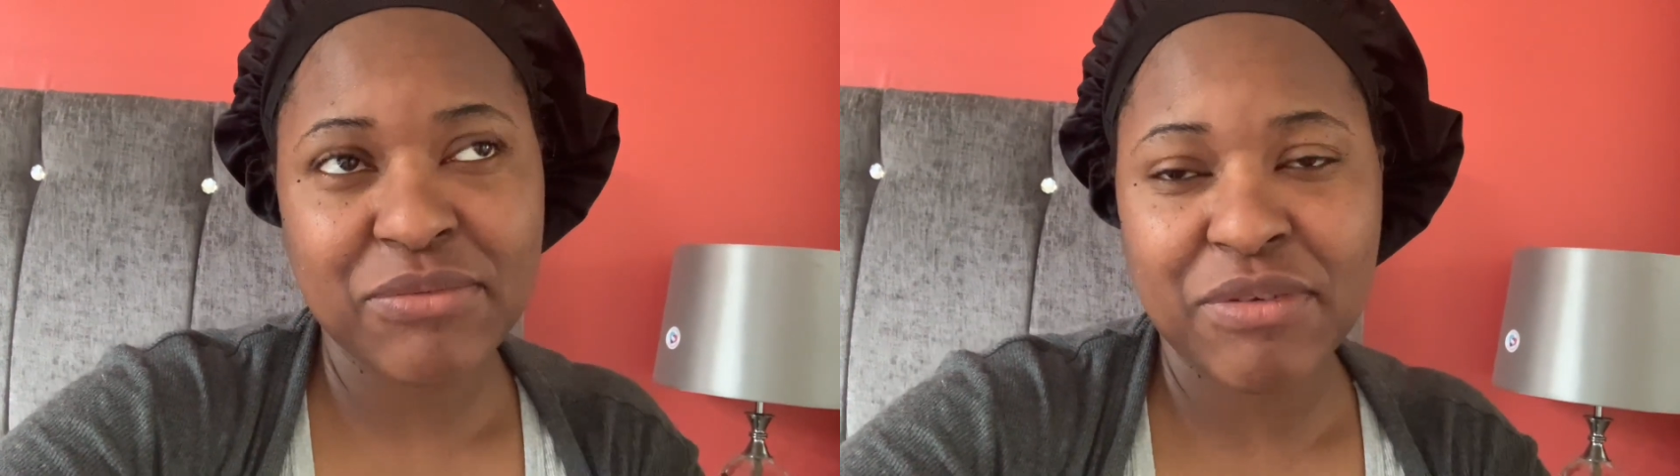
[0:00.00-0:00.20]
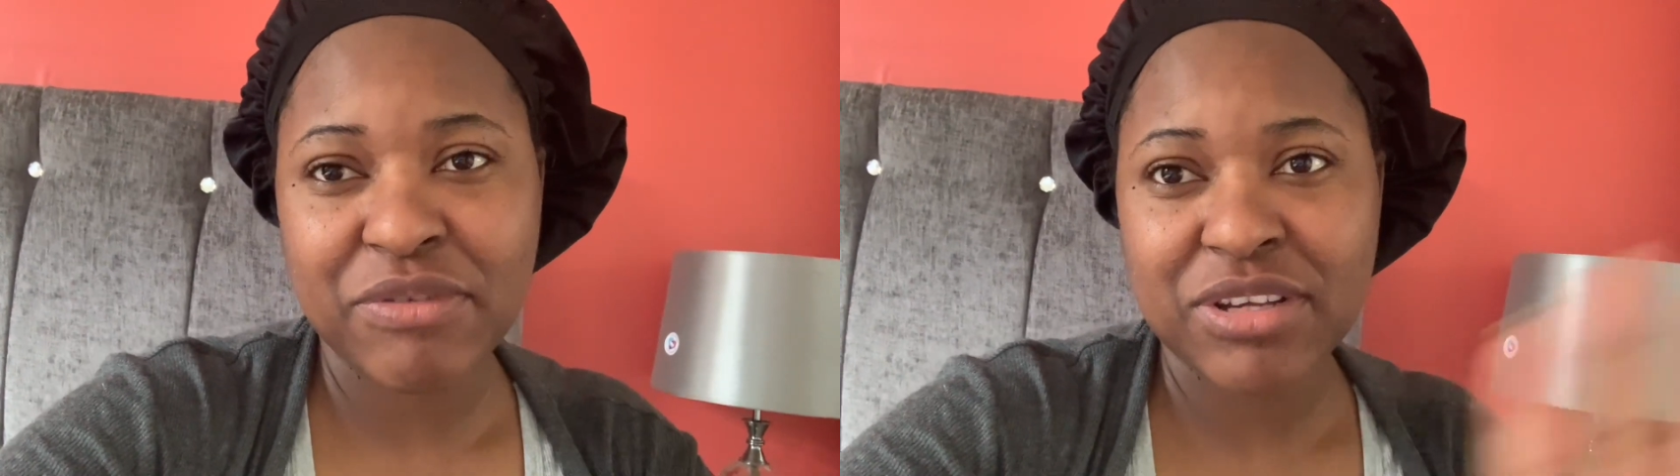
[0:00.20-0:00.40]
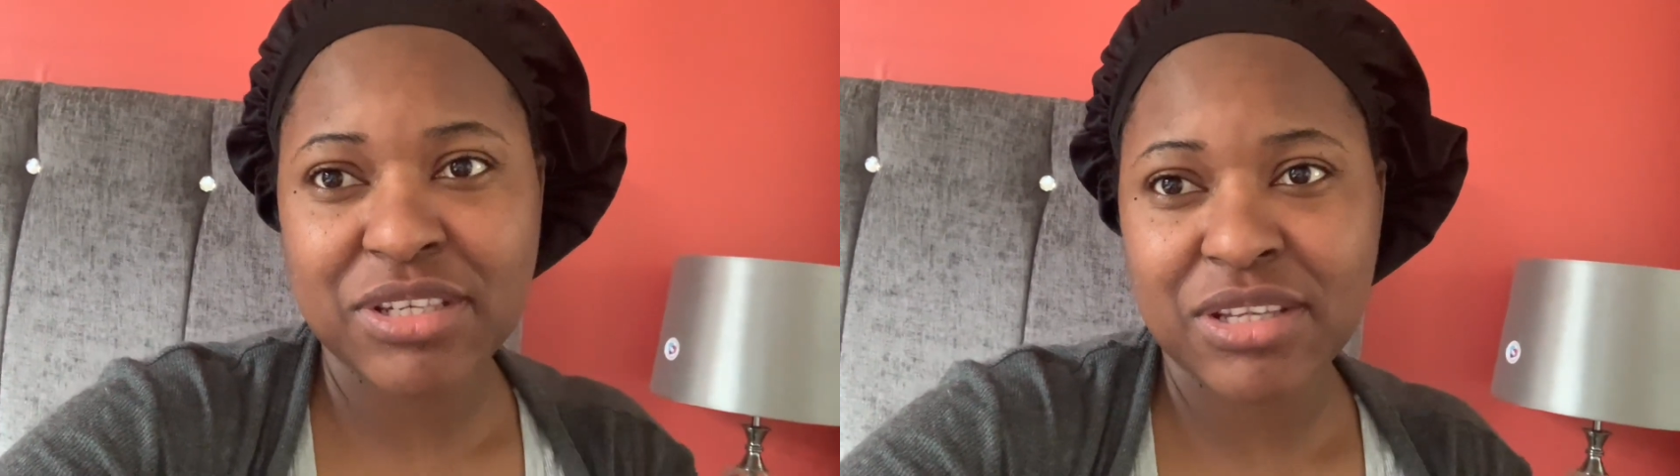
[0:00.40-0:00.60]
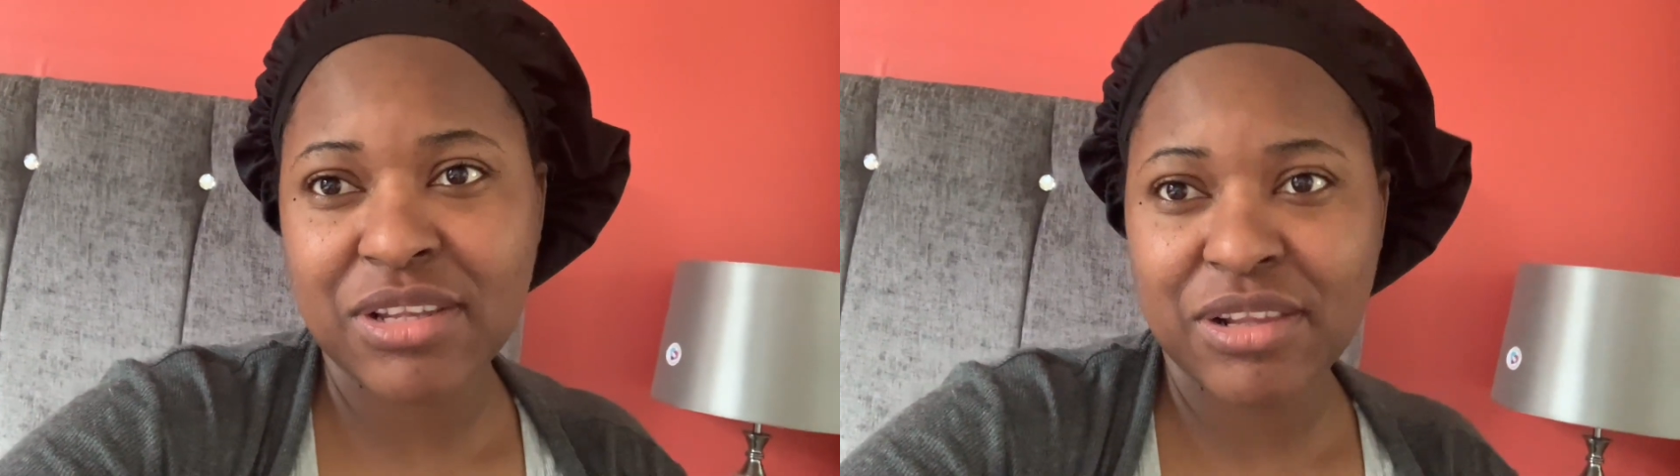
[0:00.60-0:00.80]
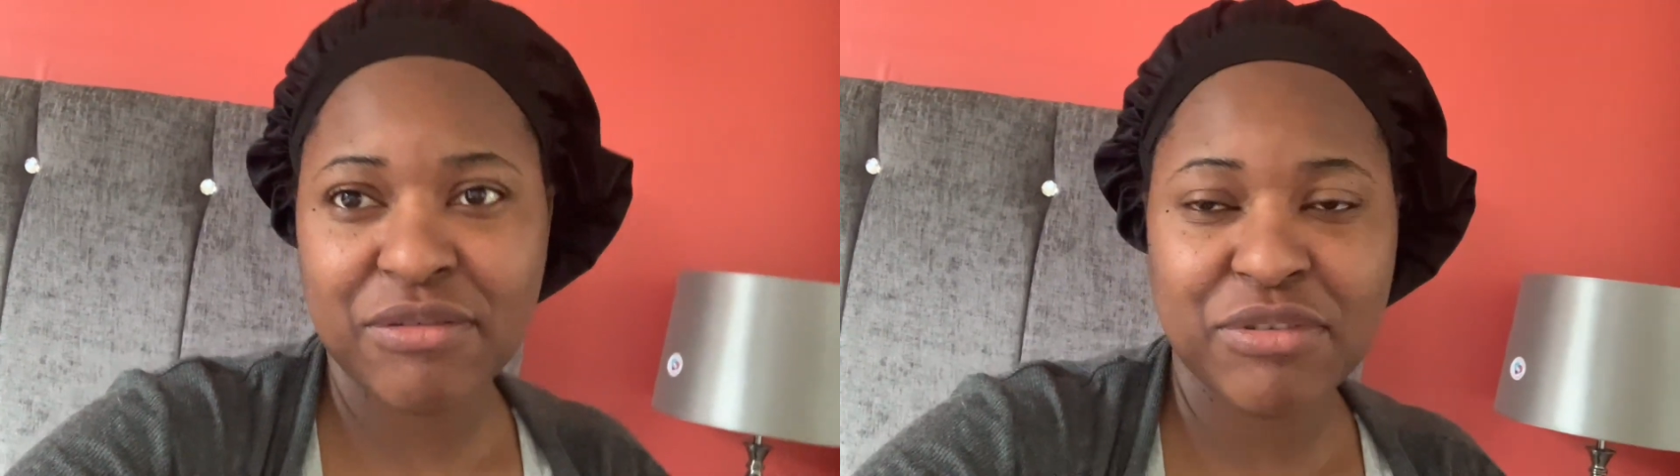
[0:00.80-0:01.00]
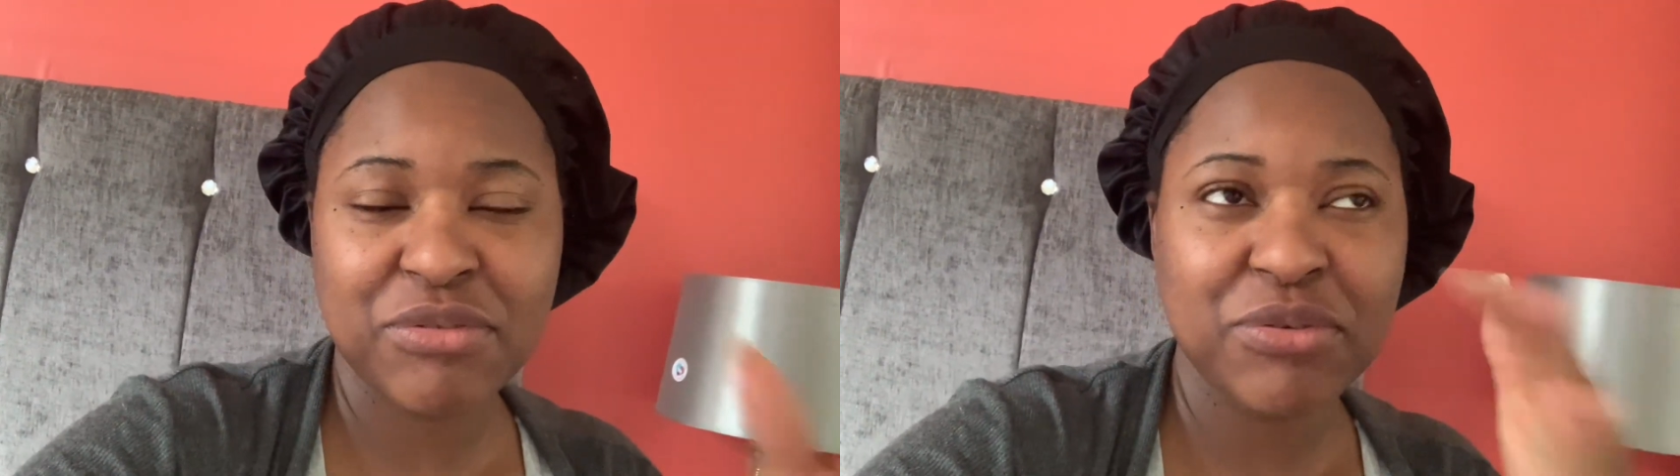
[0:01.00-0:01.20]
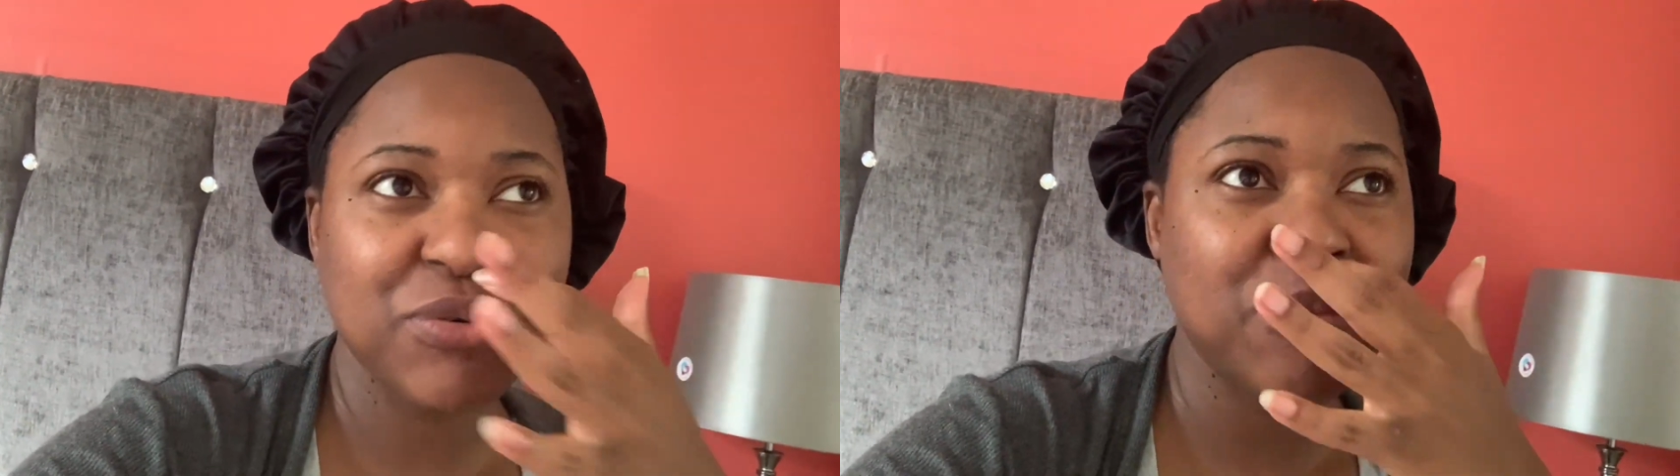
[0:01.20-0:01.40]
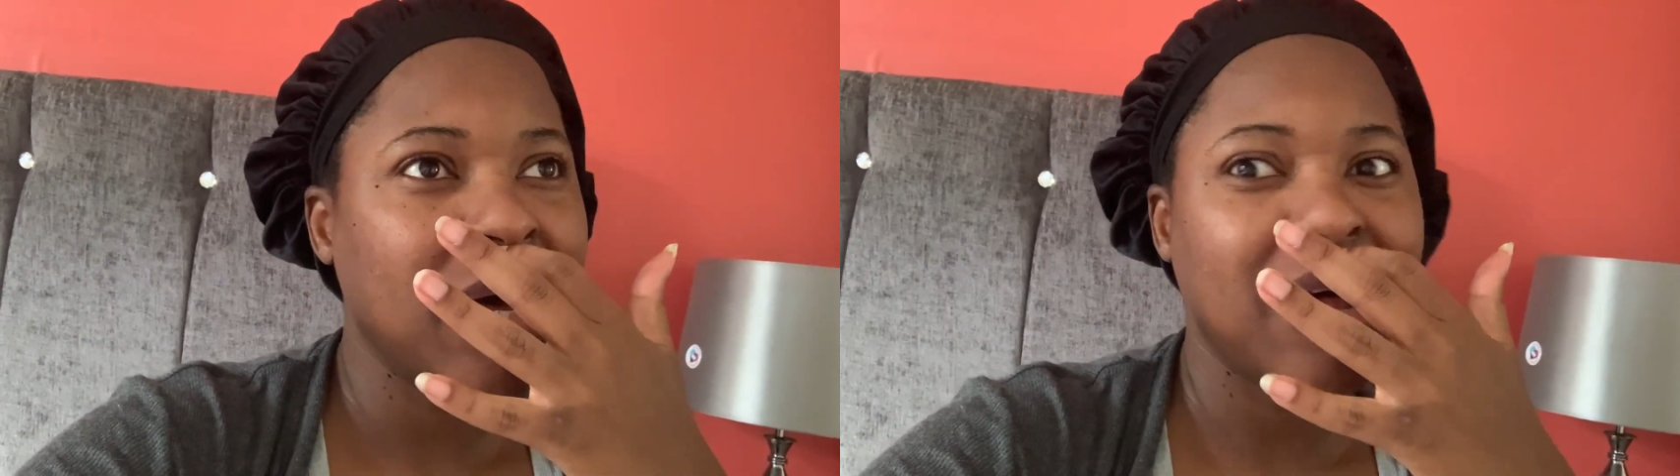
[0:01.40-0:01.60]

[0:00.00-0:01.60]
River is in the living room.